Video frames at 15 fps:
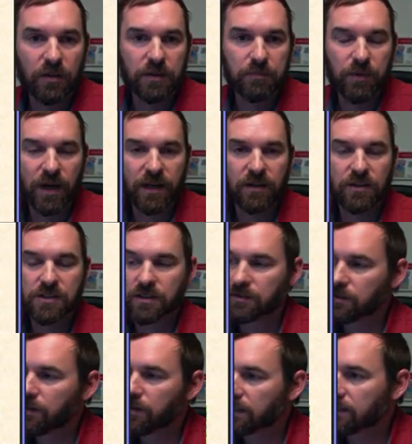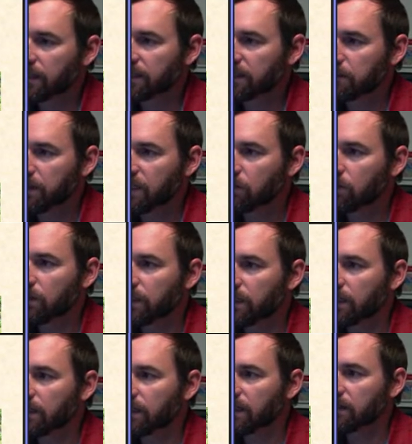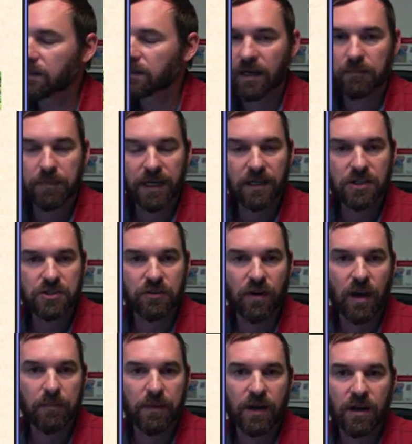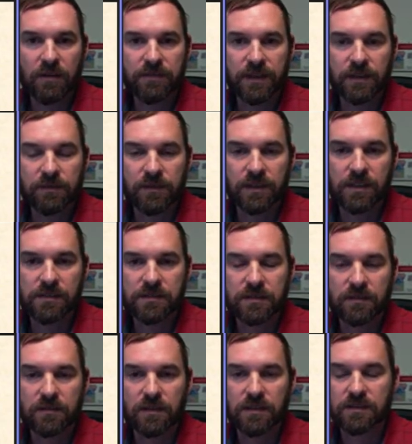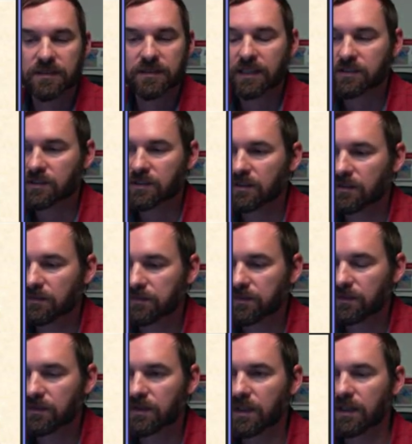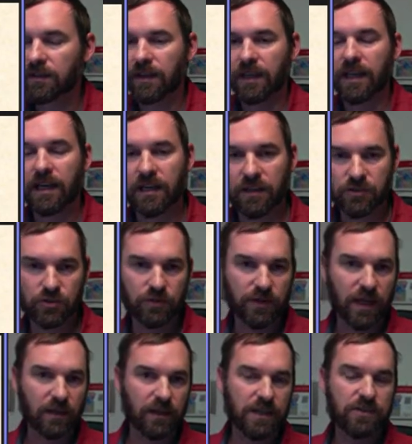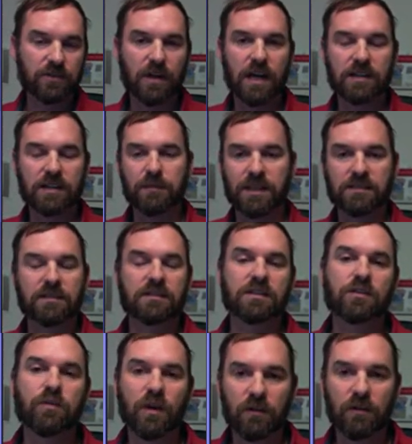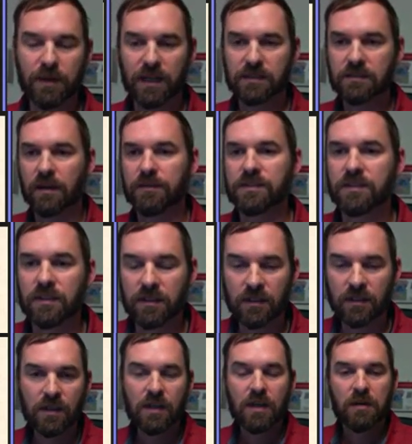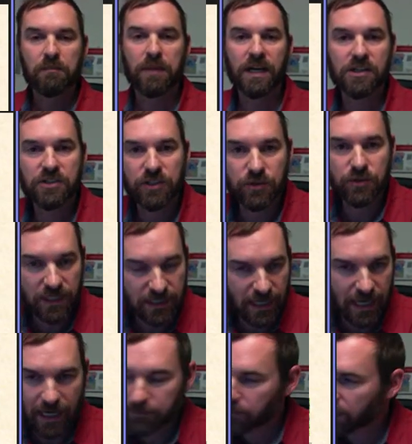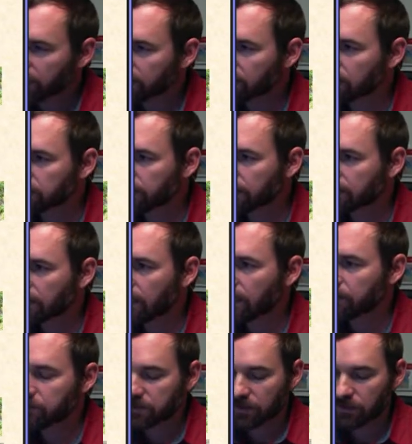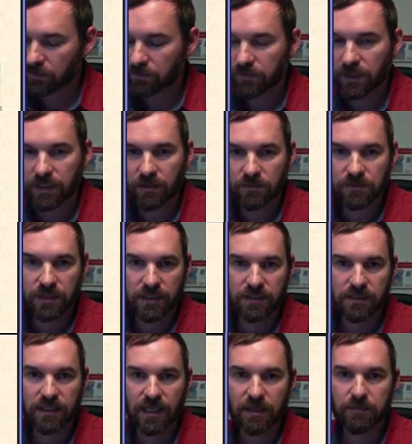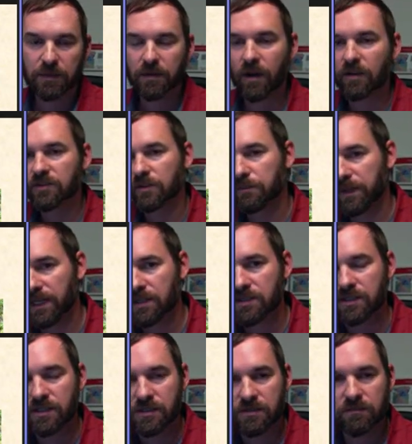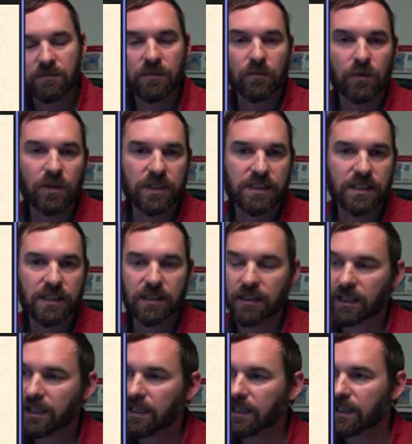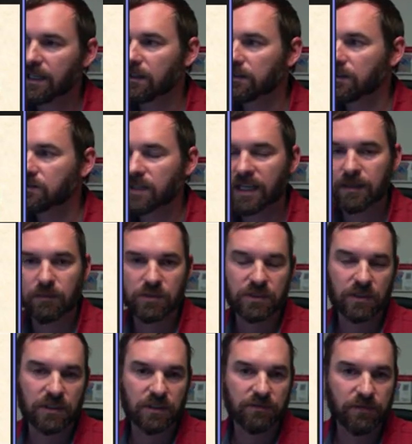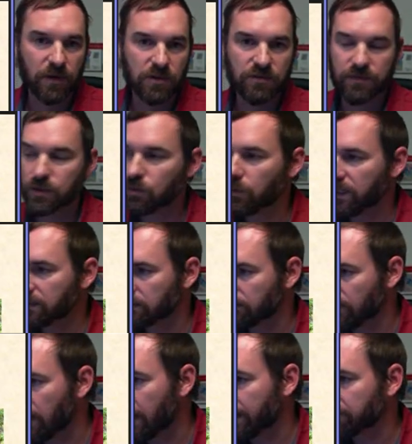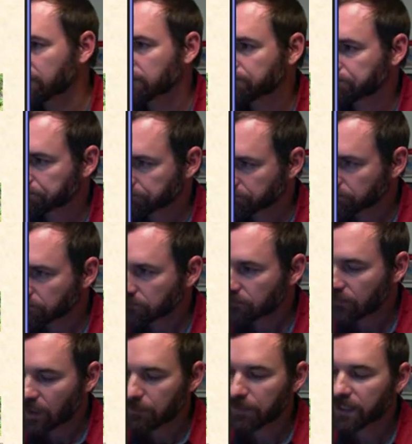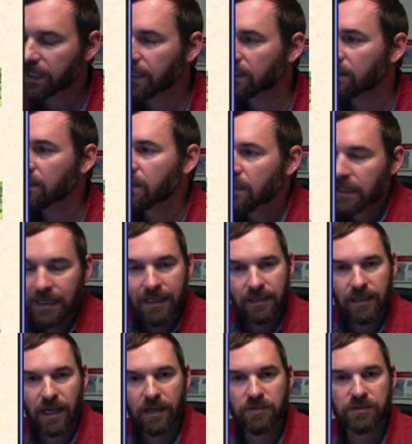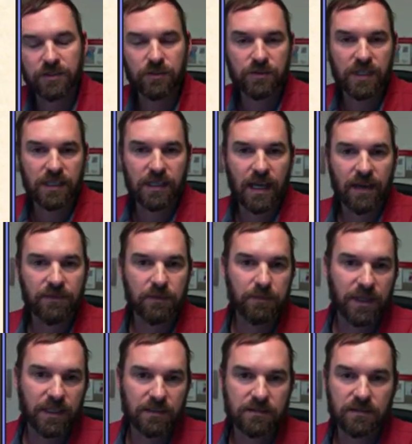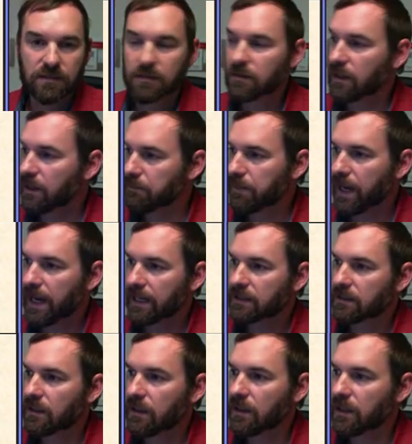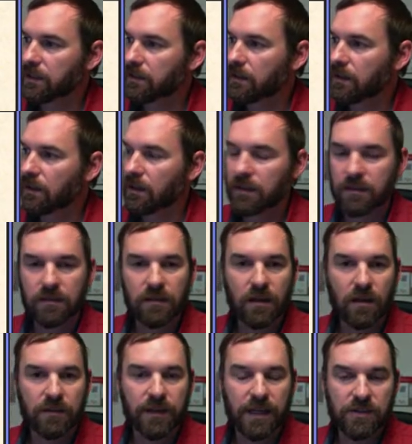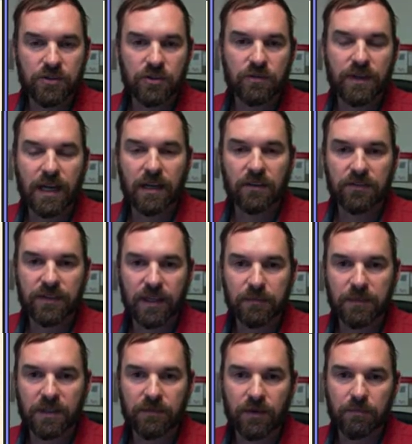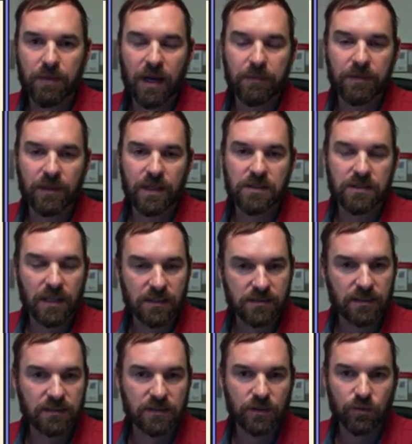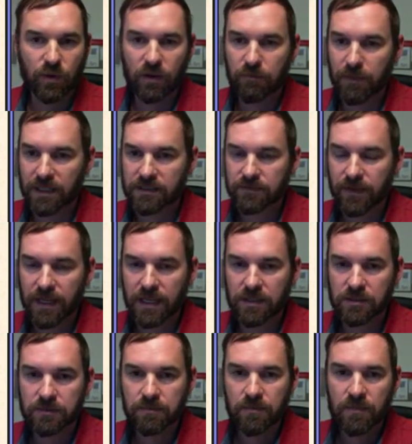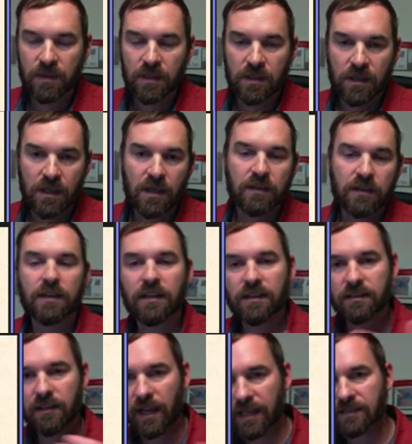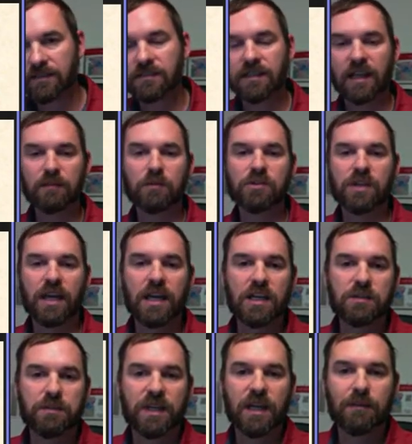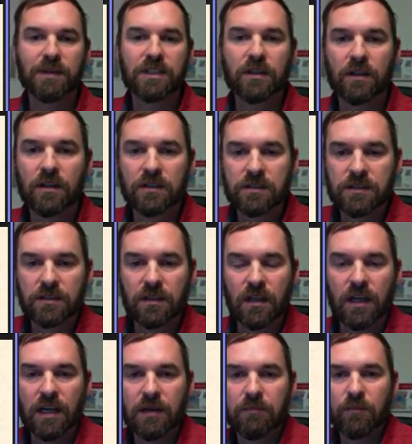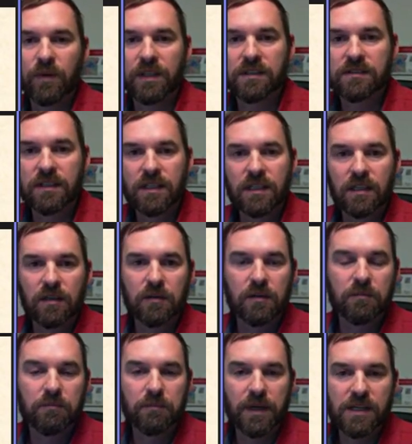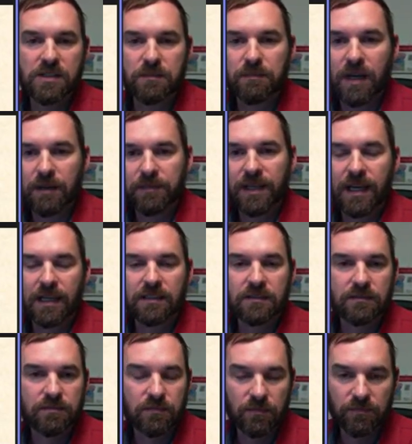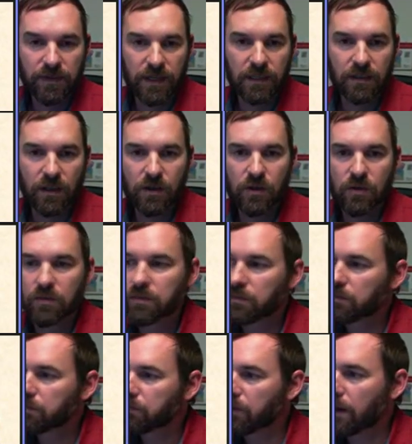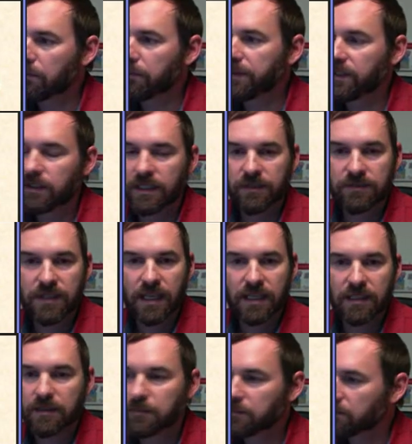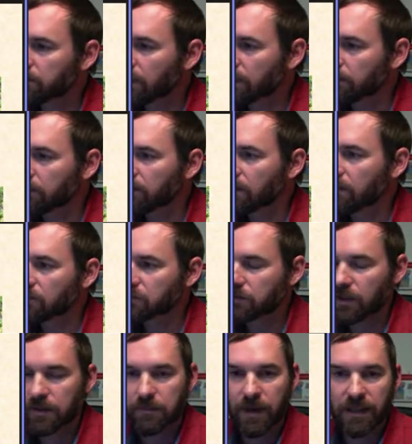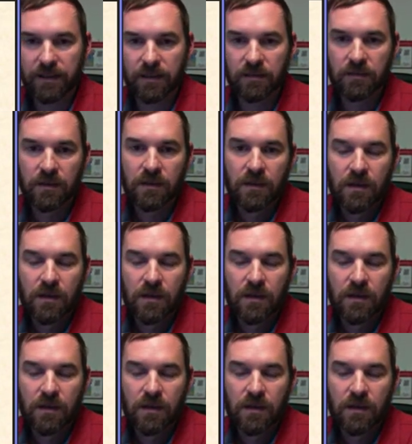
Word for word: all the predators or do not take them equally. Again, kind of bears drop off here for this this section of the, that kind of juvenile age class, about six to twelve months. Obviously, bears do tend to hibernate during that time, so they don't tend to take. But also, bears just really tend to key in on those animals during the first few weeks of life. But again, coyotes do tend to have the biggest impact on on on that juvenile segment of our population at six to twelve months of age then these, as these animals age, become adults, um, we can see here bears and bobcats, very low probability of taking them, kind of illustrated by the,